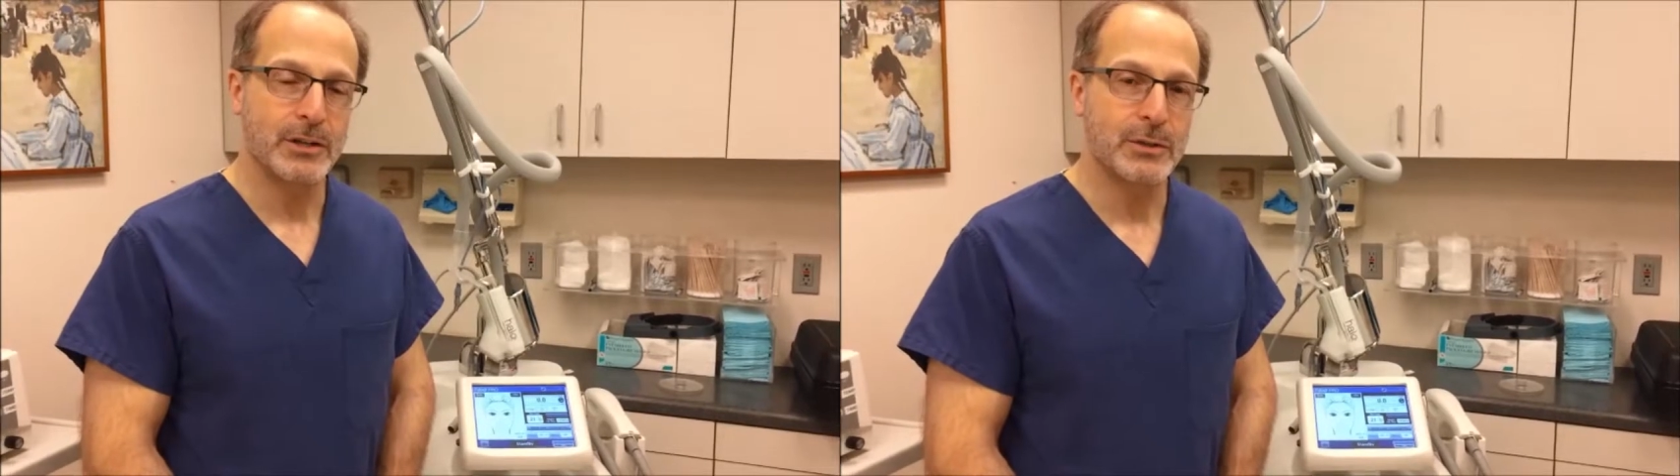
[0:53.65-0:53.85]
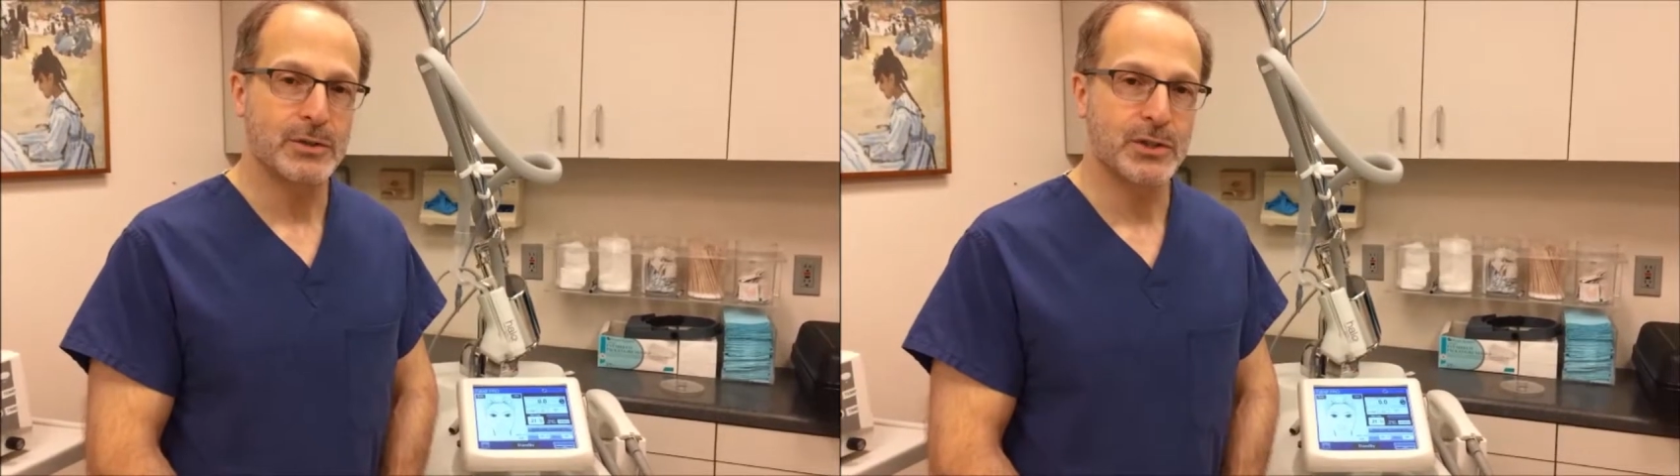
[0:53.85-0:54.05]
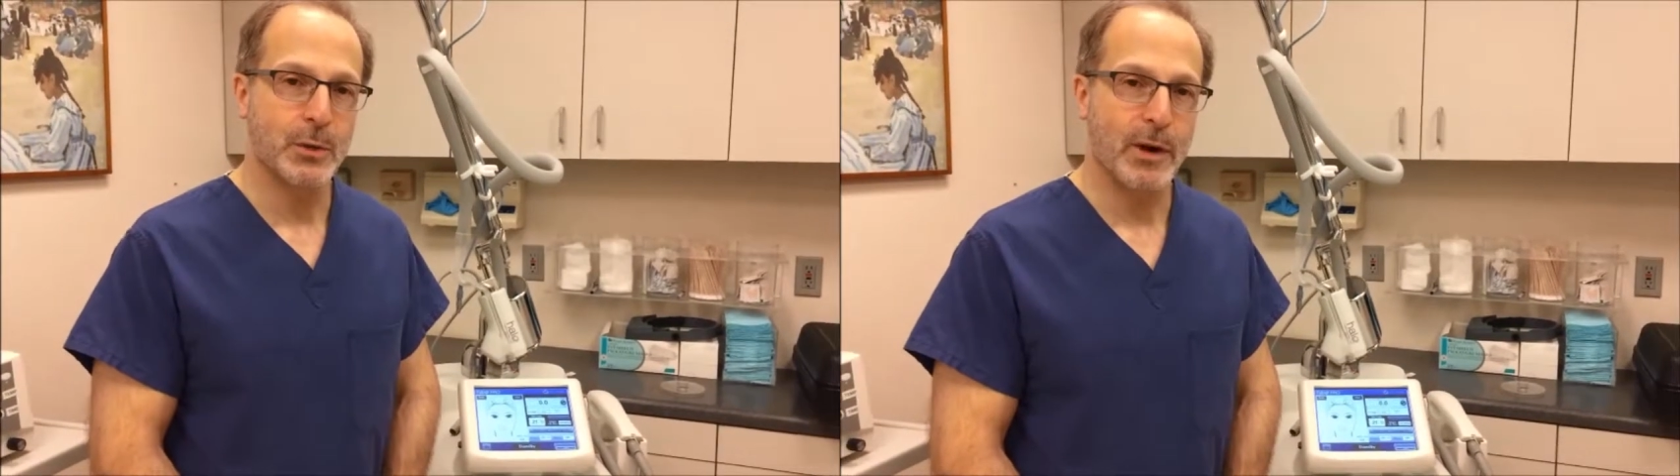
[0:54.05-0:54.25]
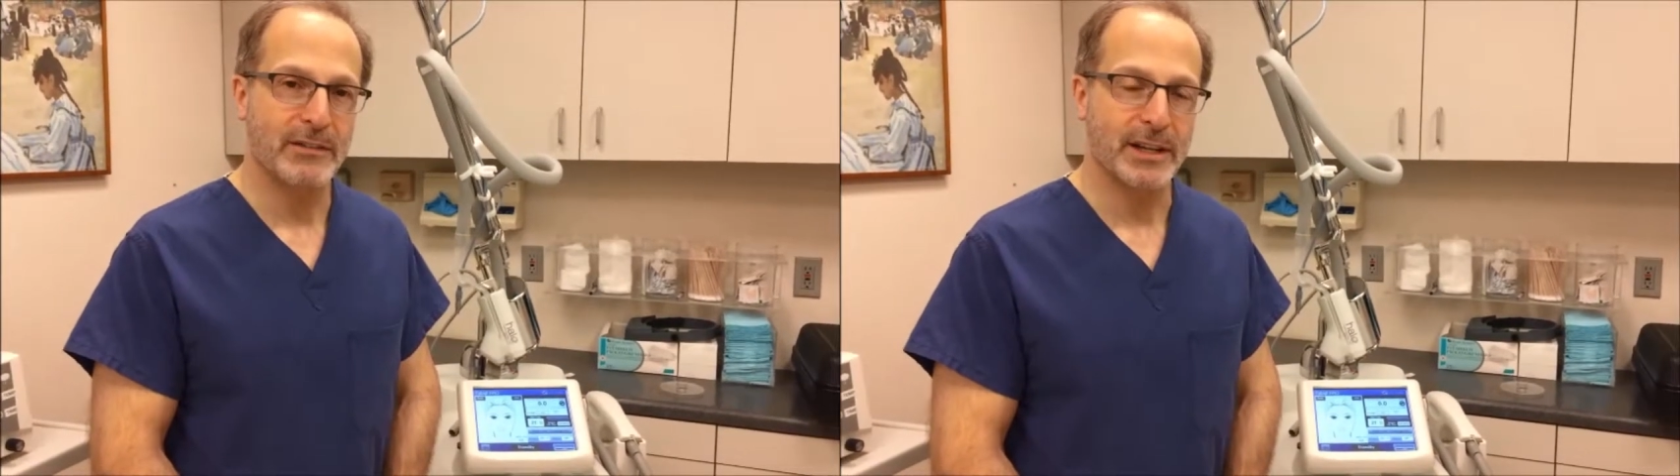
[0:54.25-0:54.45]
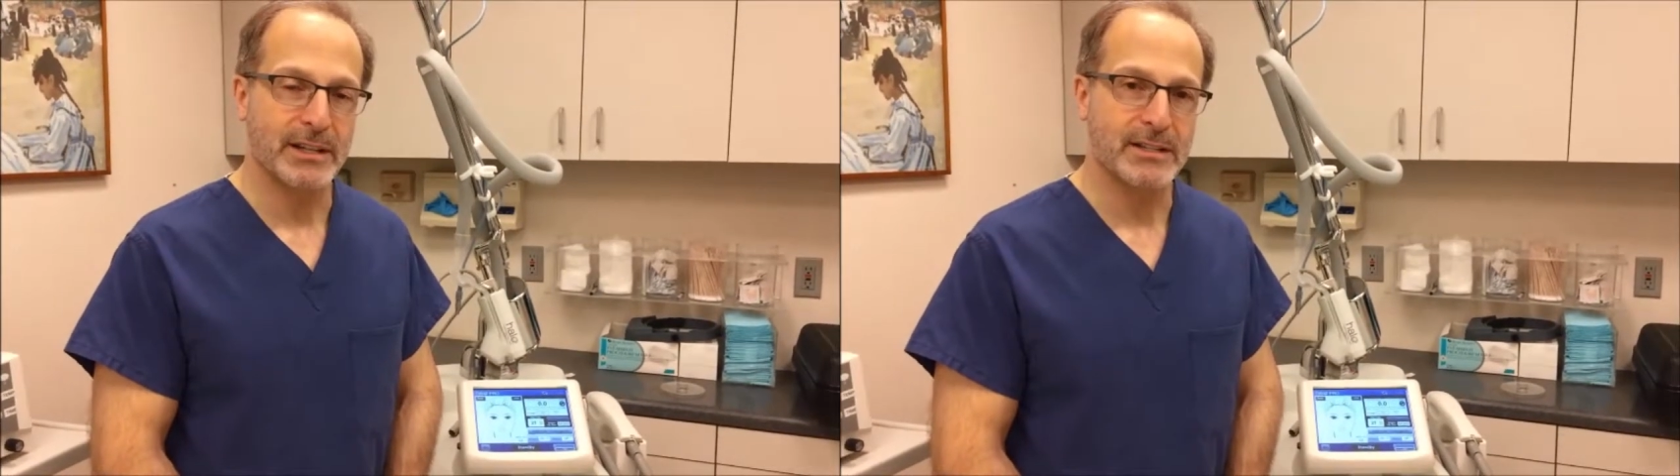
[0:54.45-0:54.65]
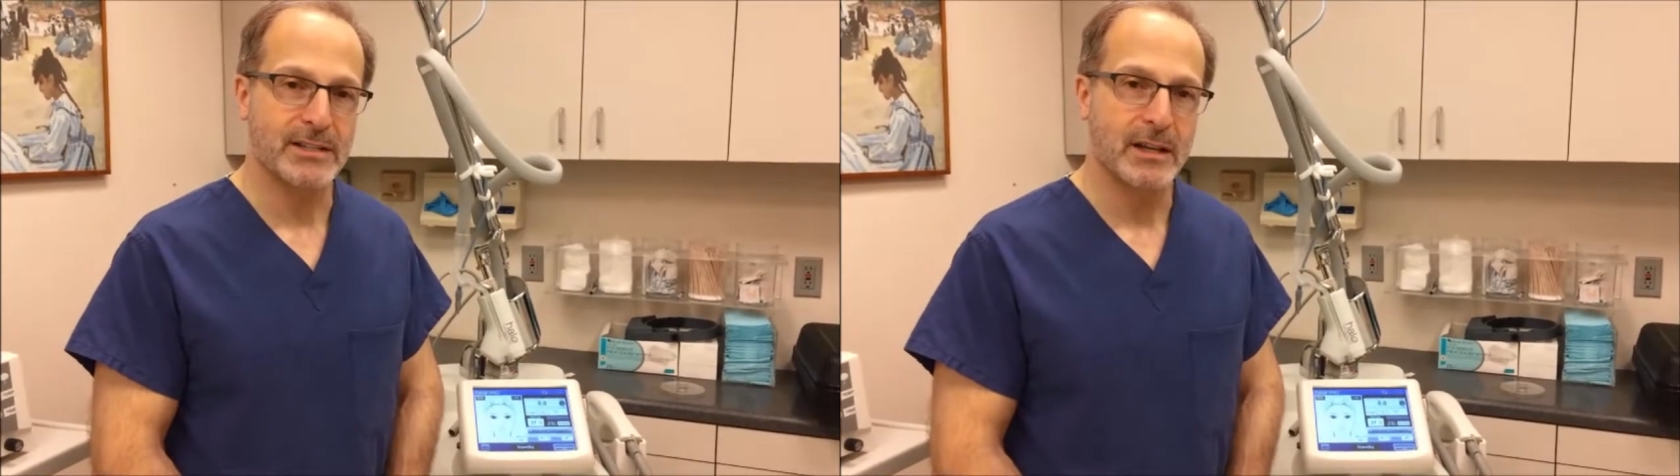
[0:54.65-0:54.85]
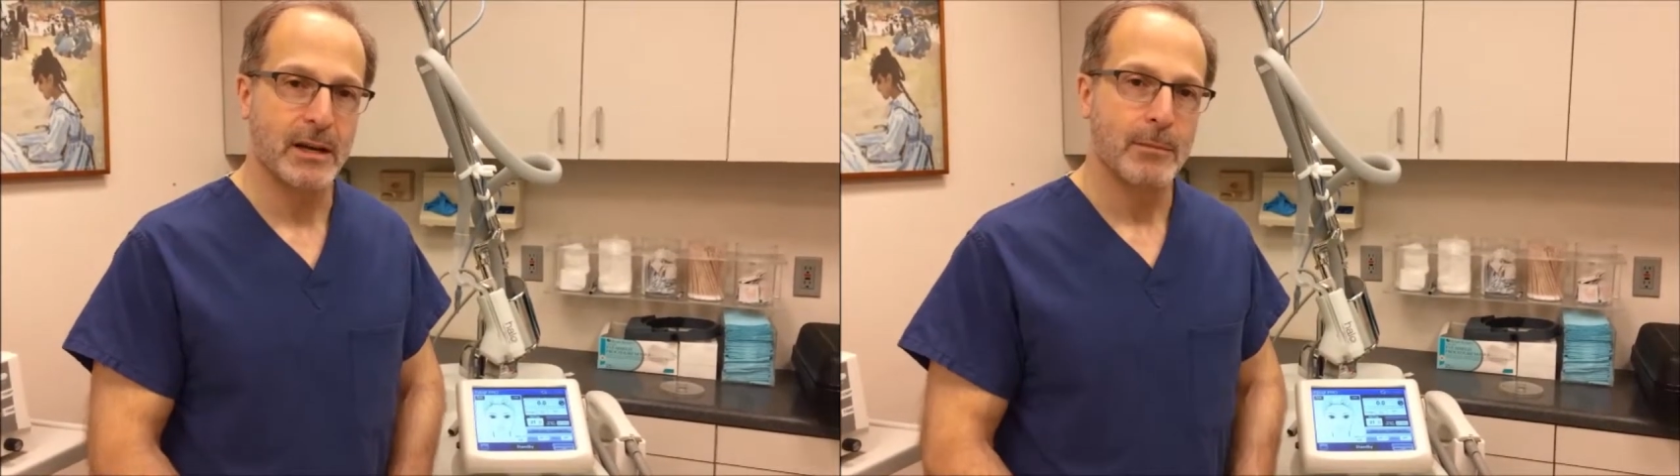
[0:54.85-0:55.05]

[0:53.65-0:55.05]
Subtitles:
use two wavelengths,